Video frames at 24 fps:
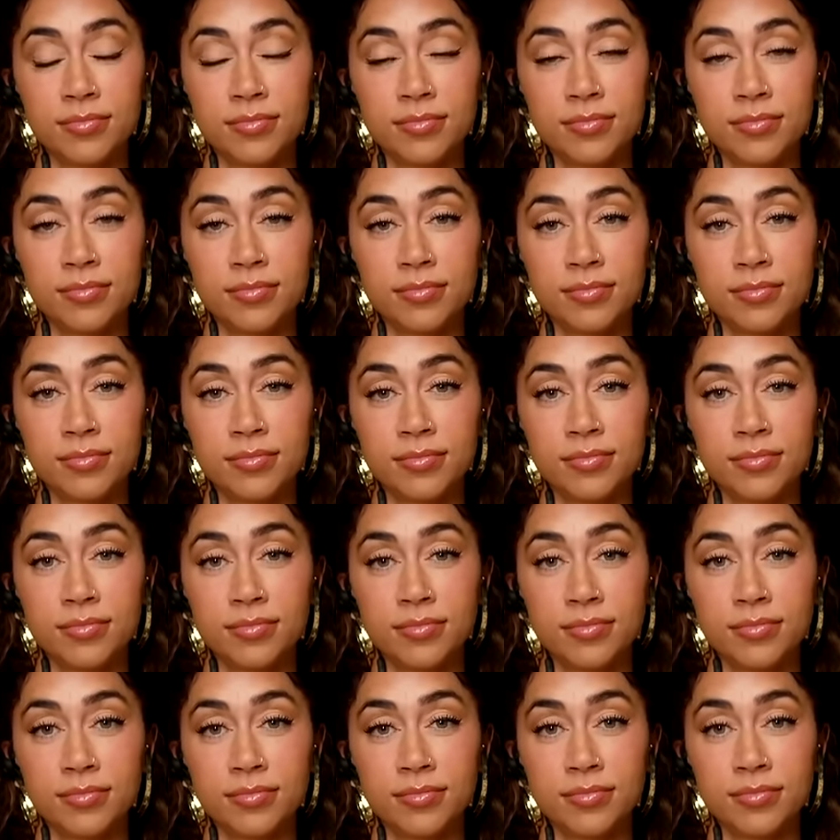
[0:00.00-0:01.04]

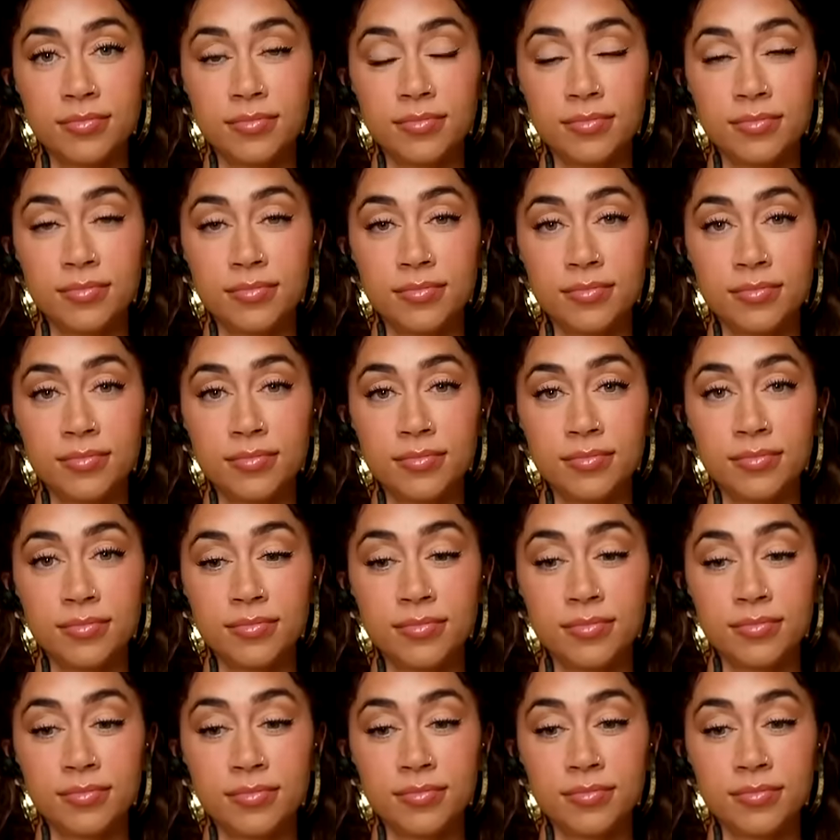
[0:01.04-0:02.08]

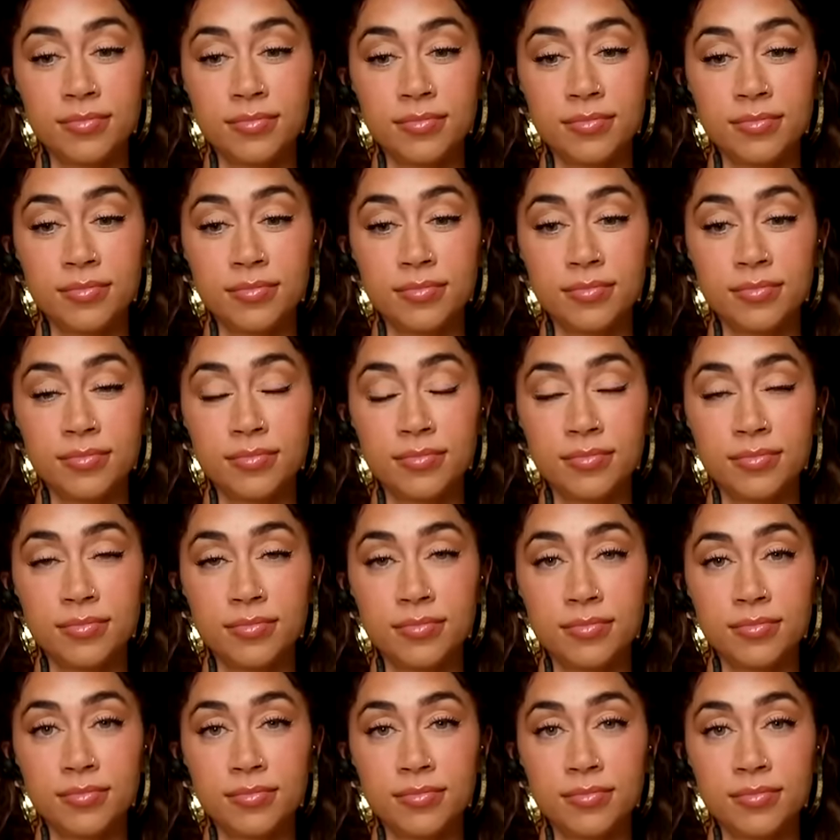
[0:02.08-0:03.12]

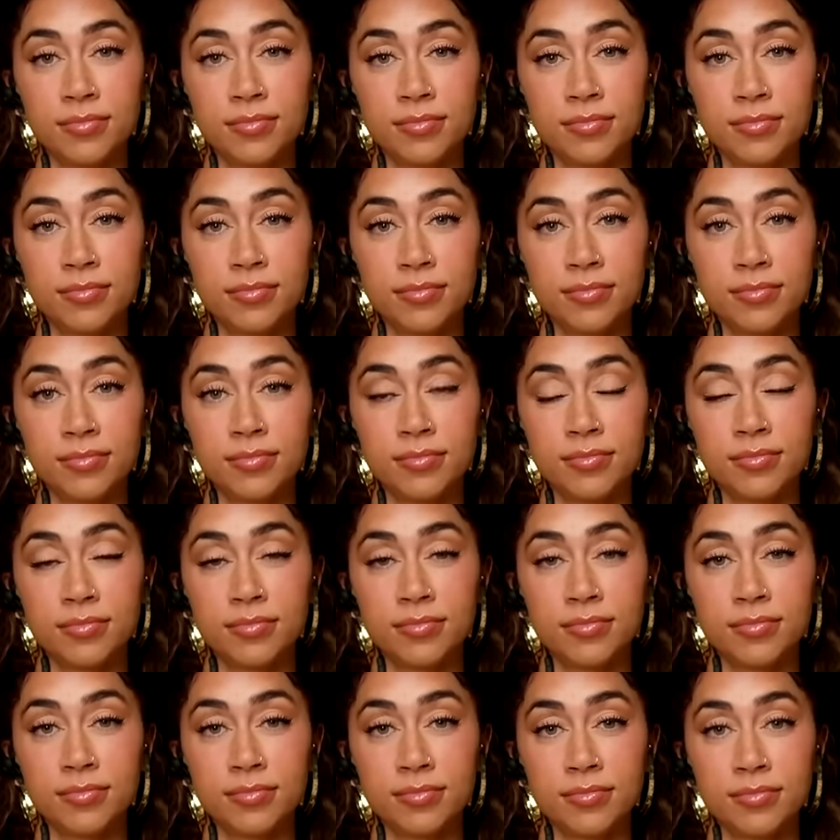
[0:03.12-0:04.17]

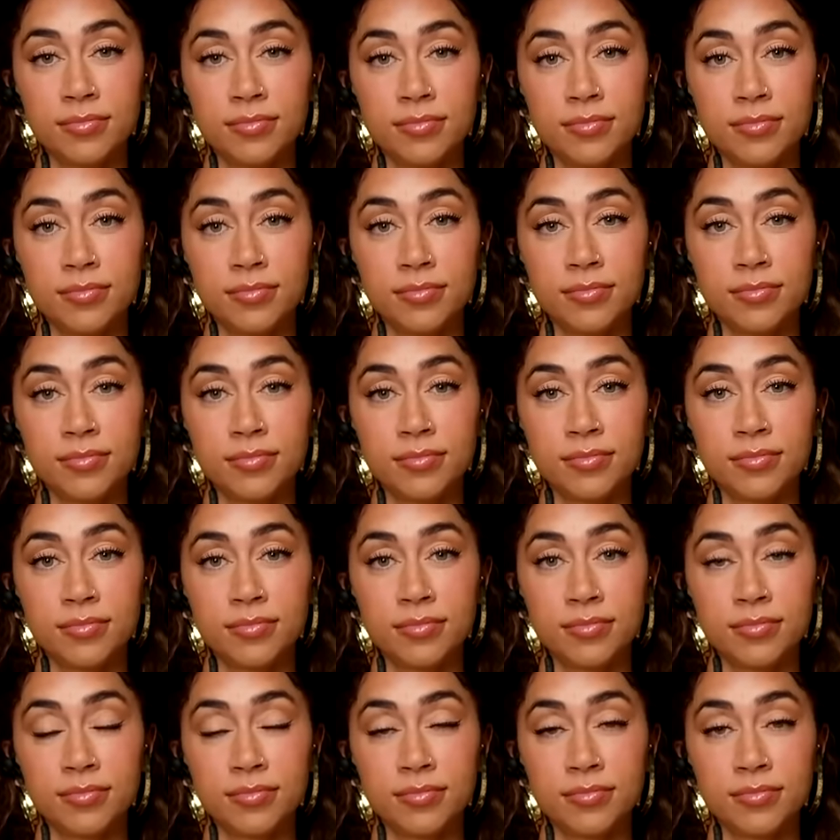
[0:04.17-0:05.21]

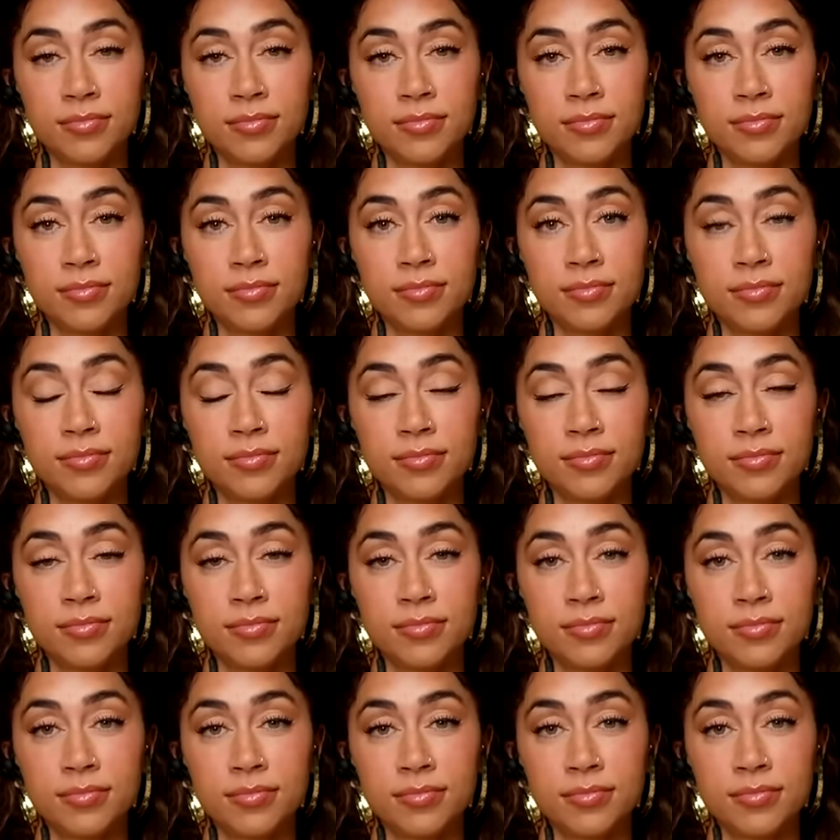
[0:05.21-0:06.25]
(not speaking)